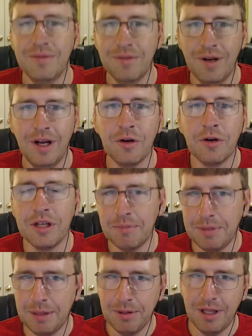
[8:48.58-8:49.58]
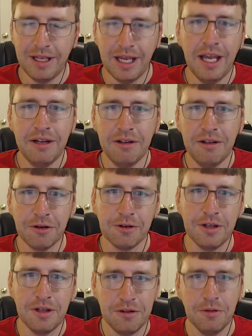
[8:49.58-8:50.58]
Or you get people like Andy
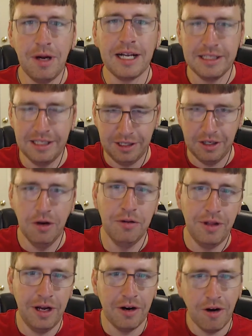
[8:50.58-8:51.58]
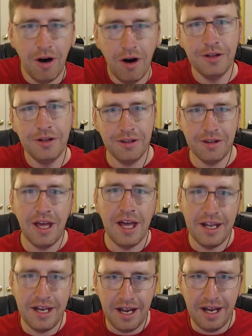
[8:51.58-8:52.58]
Serkis who actually go there on
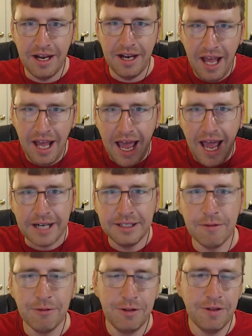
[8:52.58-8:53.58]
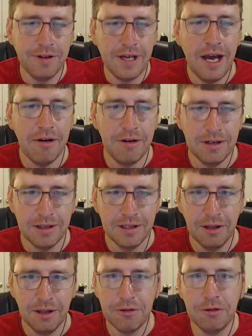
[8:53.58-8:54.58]
set and act everything out in a
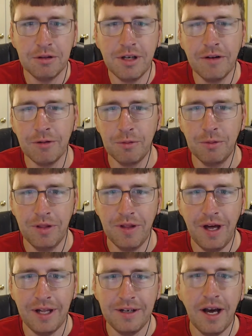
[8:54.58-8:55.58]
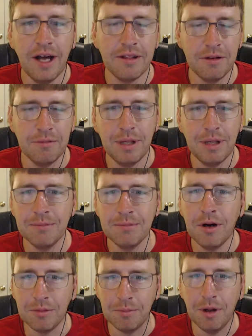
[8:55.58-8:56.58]
little suit covered with dots and ping
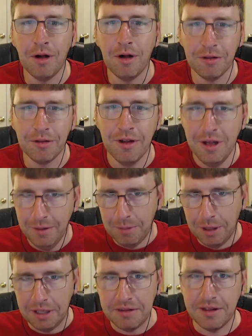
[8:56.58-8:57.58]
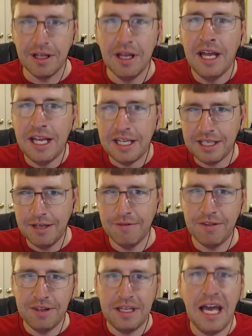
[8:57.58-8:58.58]
pong balls. But it
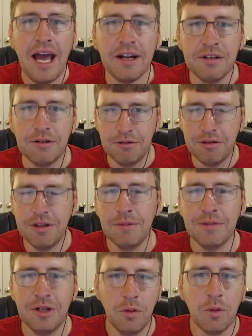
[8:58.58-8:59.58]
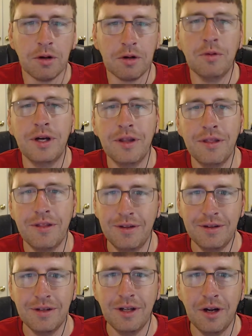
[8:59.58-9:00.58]
gives the actors something to work with.
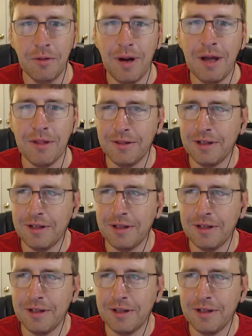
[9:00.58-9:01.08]
Rather than